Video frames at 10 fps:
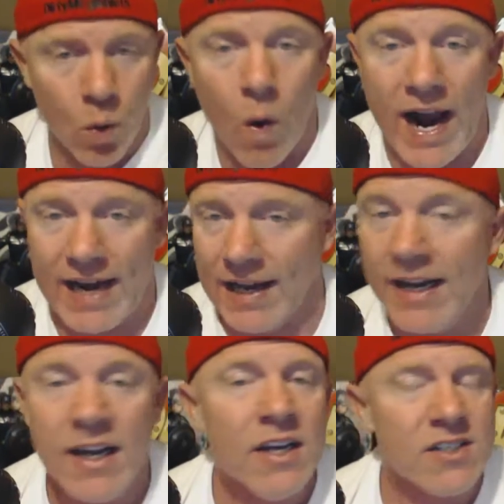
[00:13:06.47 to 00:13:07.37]

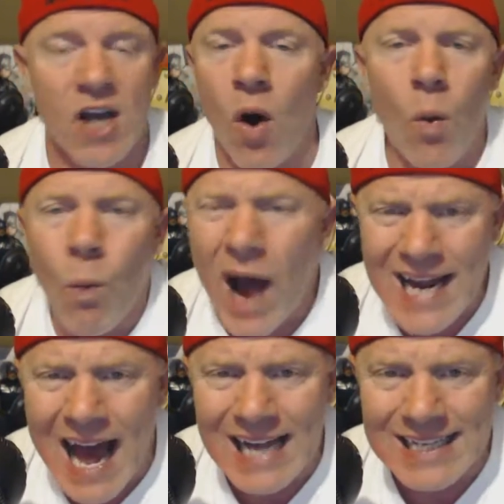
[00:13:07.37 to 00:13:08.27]
quietly. So why
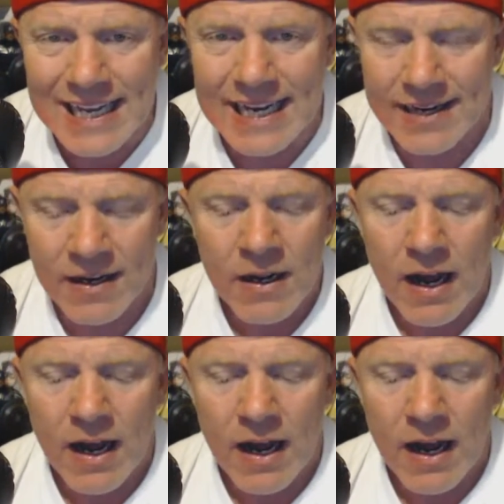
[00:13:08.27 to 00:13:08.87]
not get it?